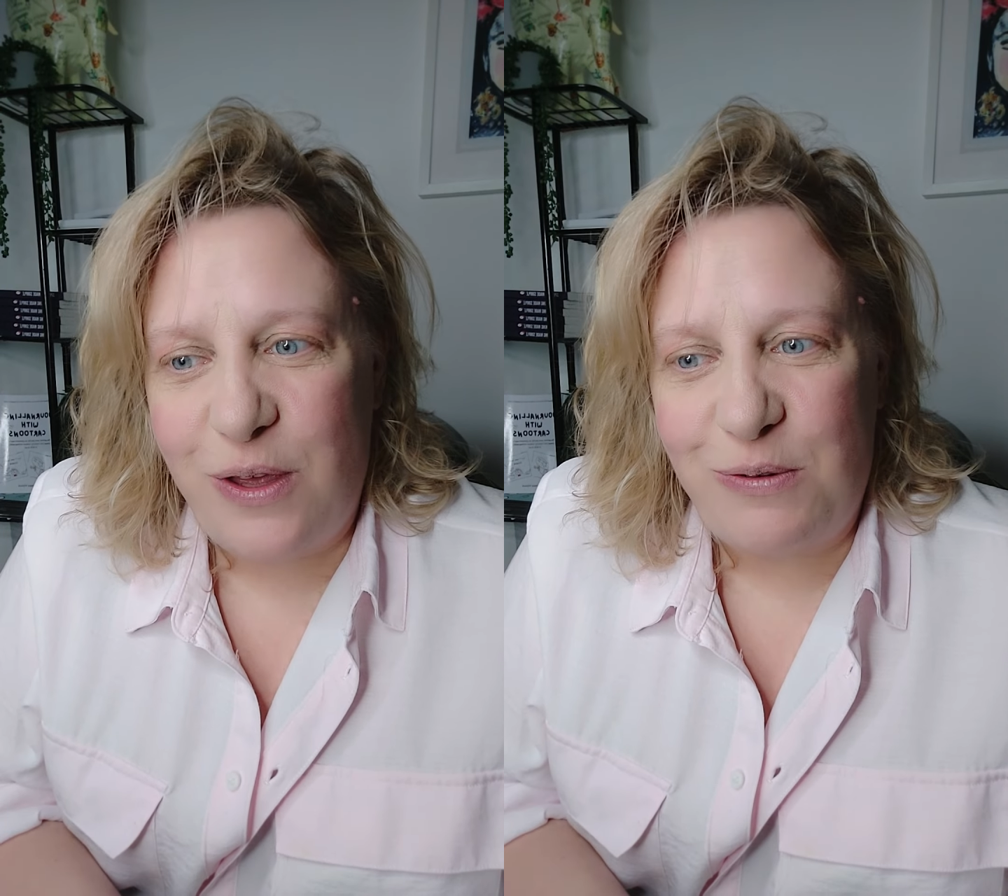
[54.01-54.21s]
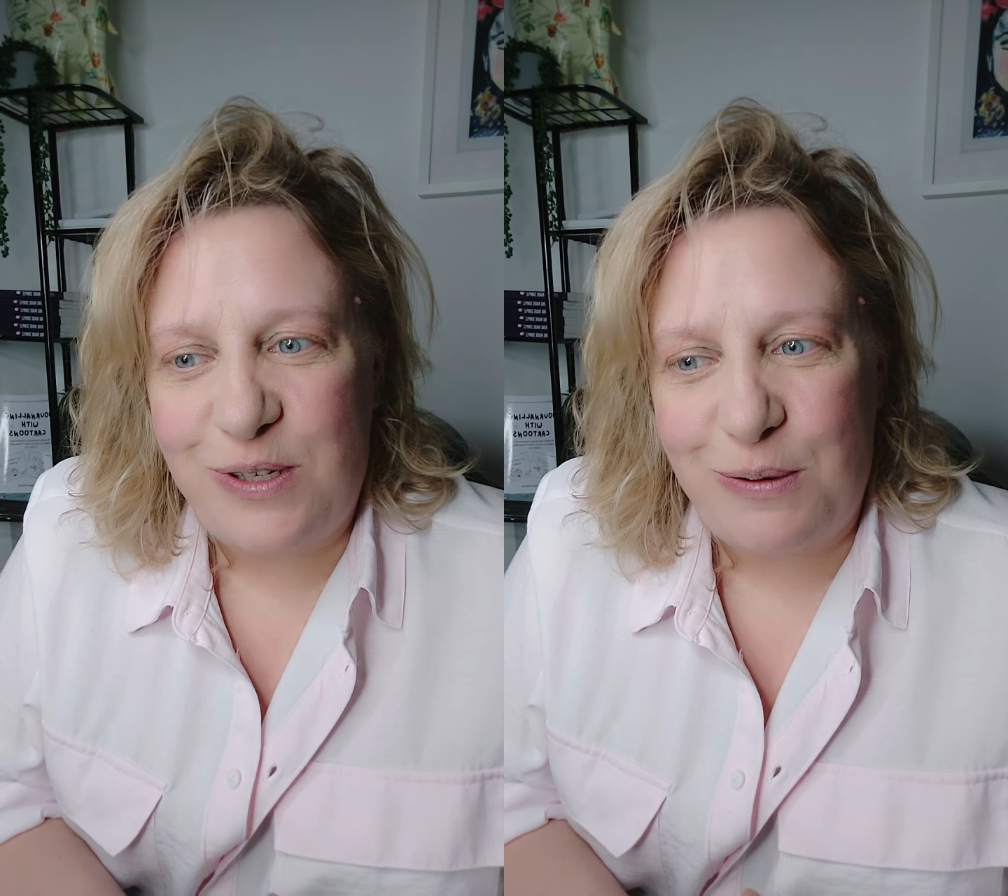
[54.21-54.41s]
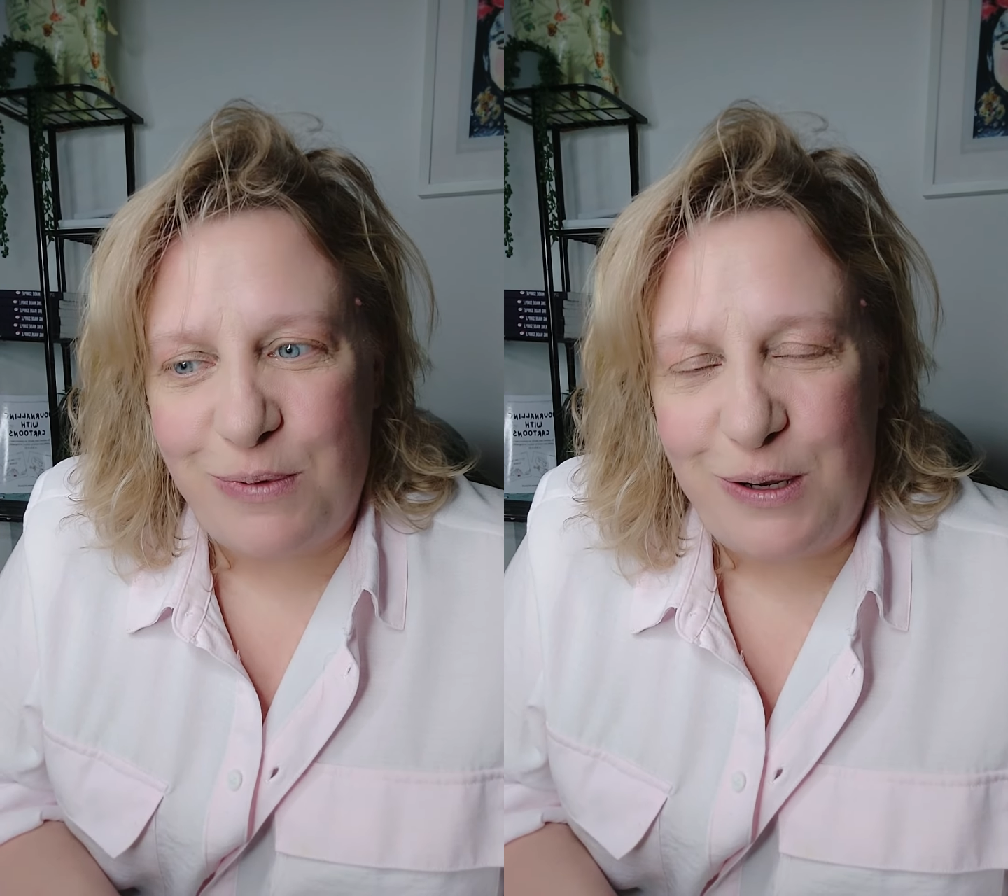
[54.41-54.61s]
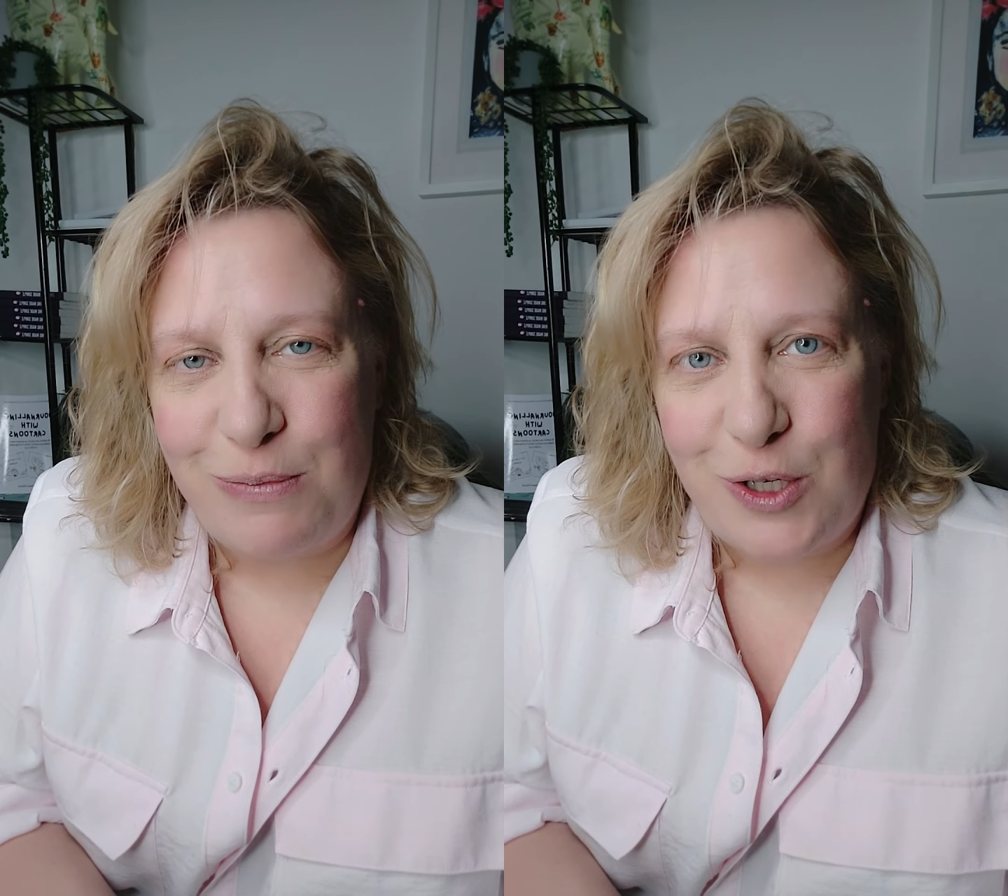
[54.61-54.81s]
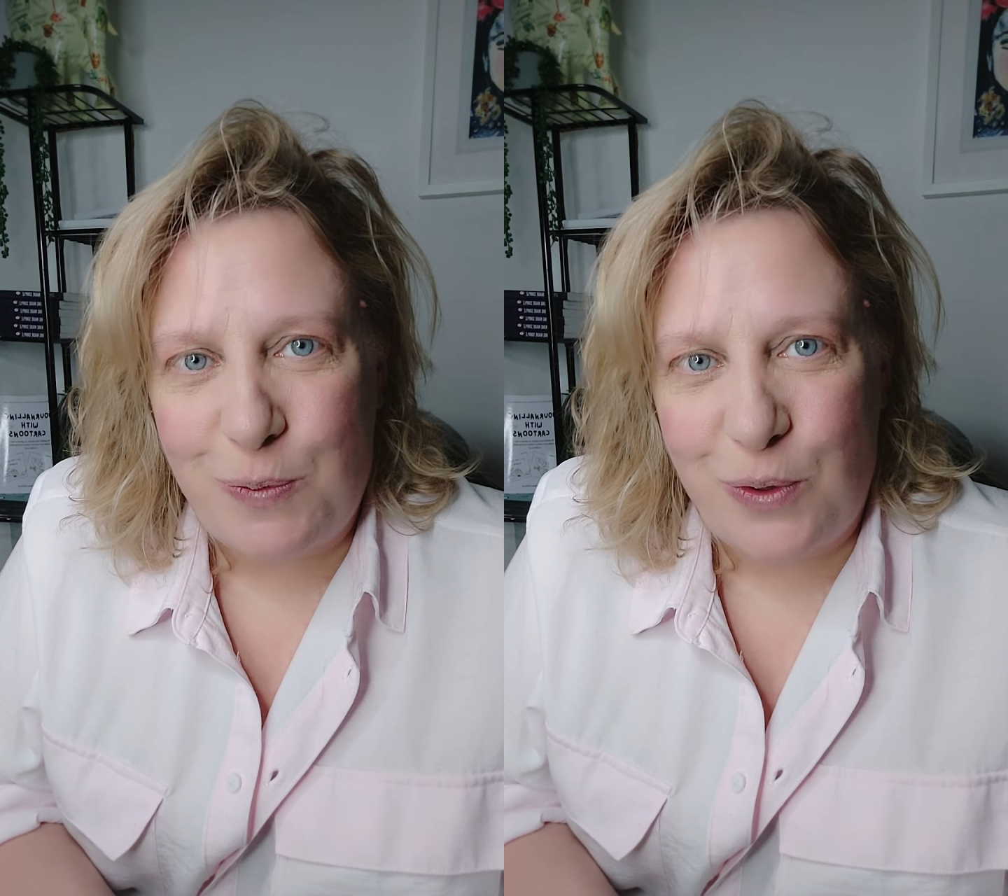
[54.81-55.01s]
There was somebody
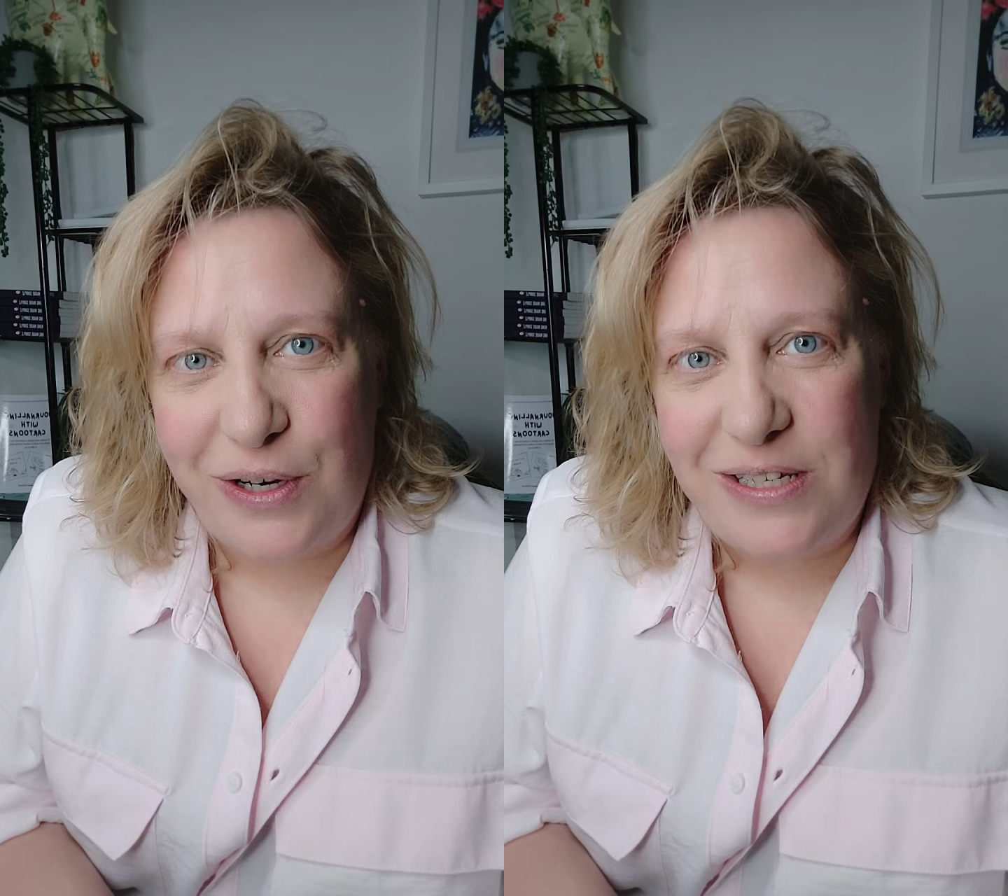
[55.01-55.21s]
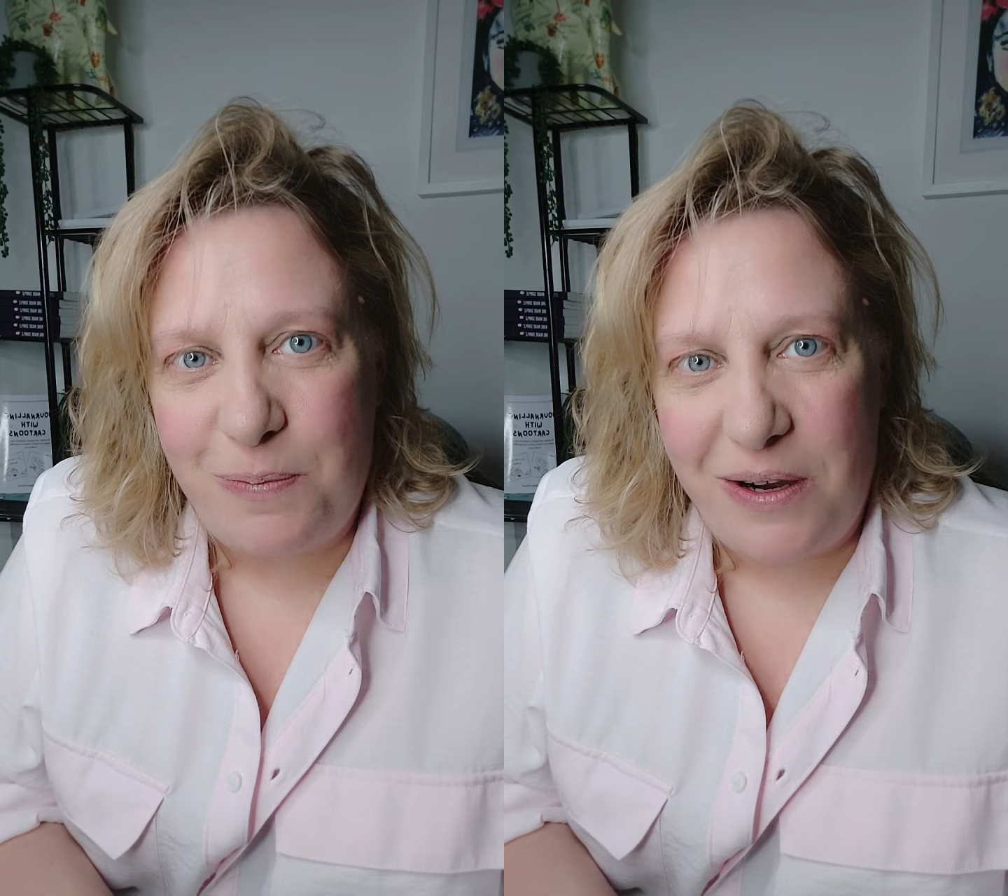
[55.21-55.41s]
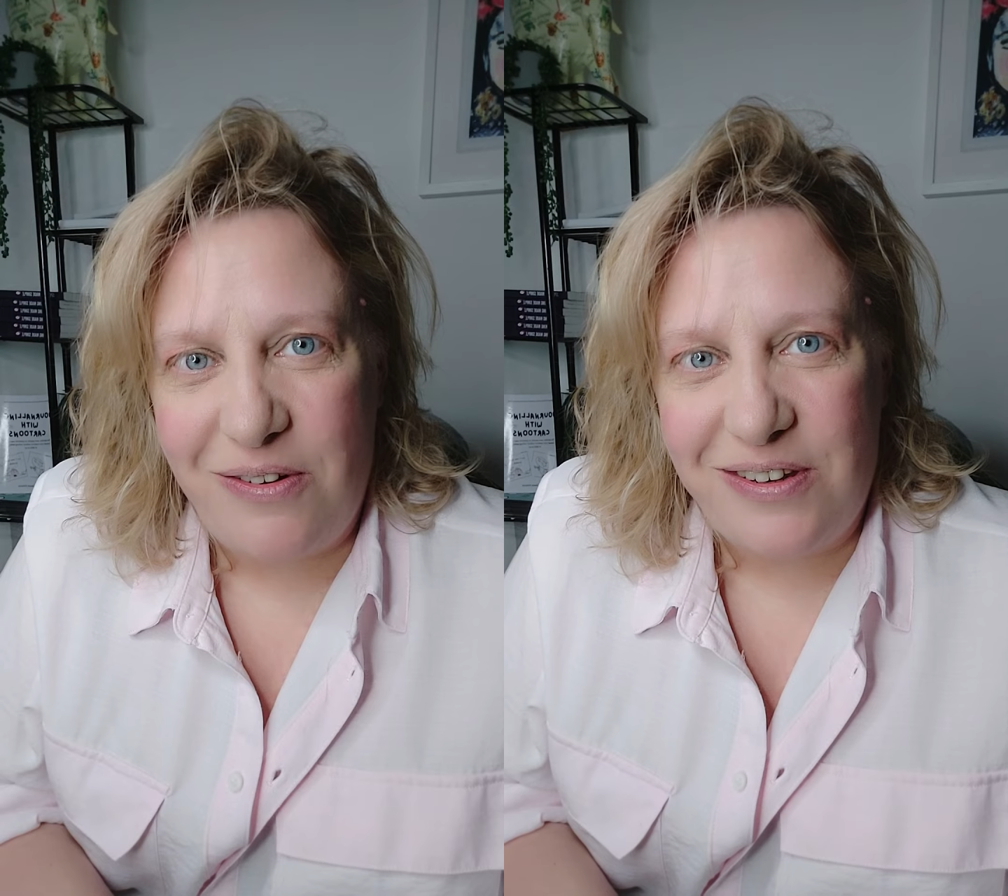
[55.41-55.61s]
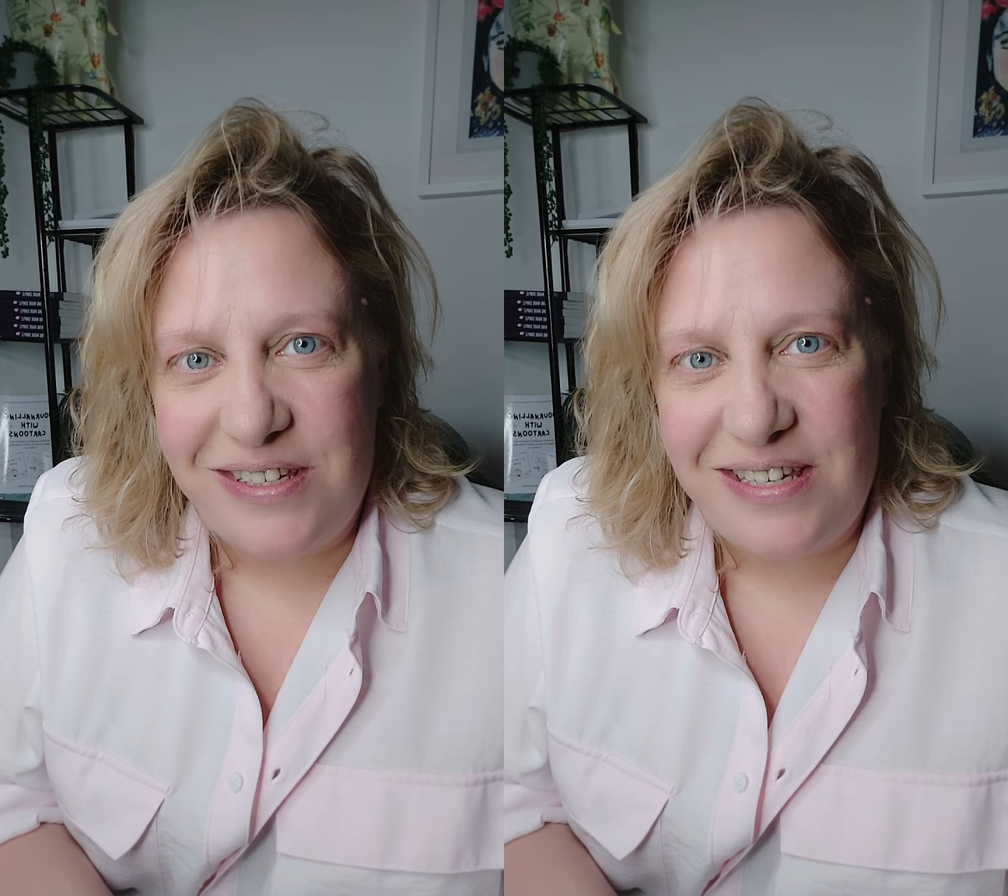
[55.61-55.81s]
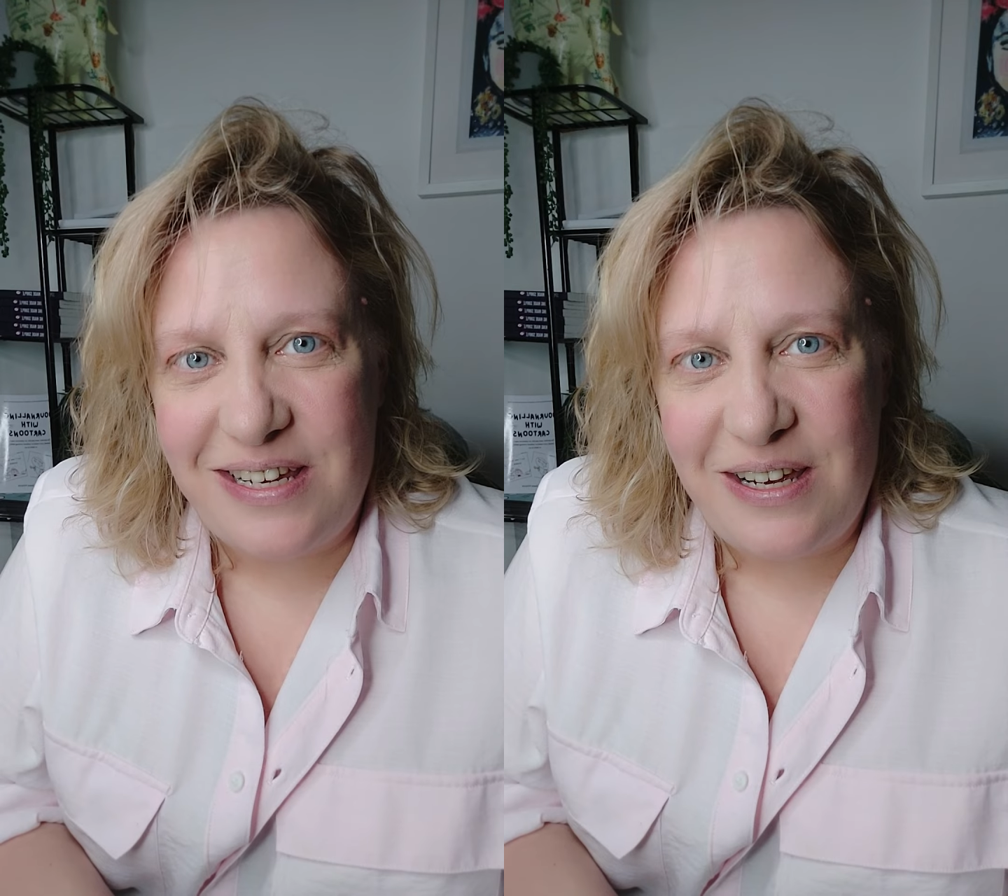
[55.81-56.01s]
much more
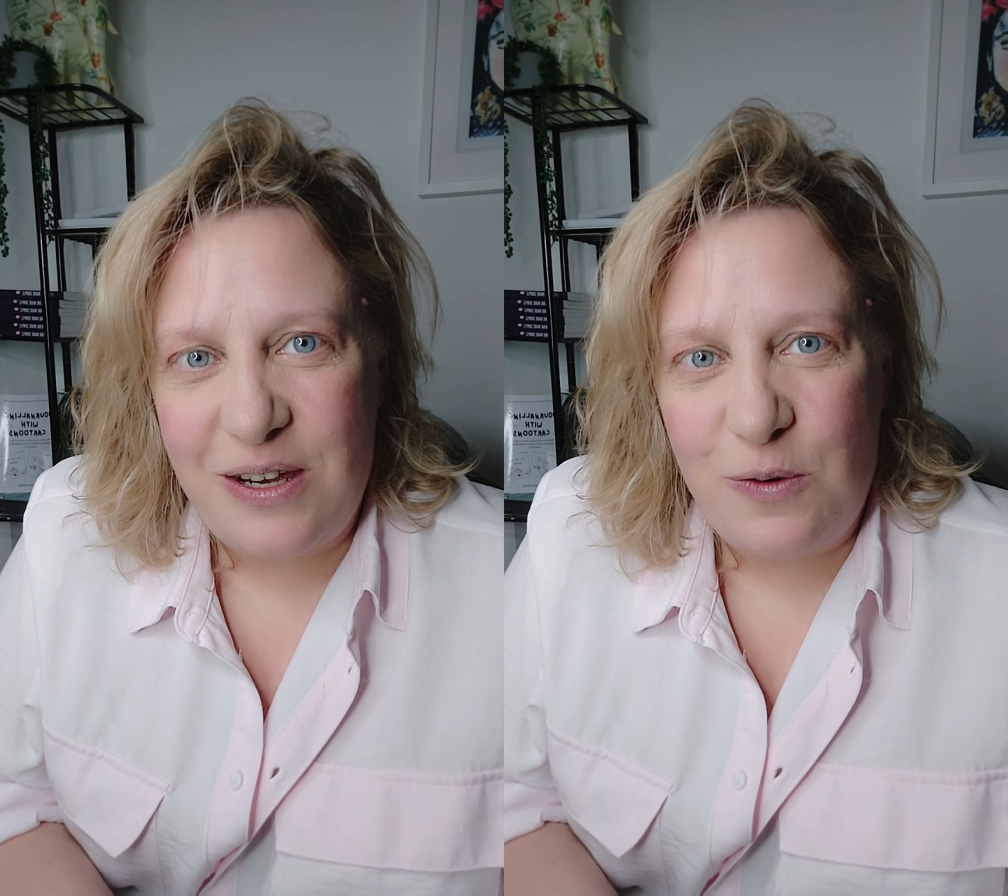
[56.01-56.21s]
experienced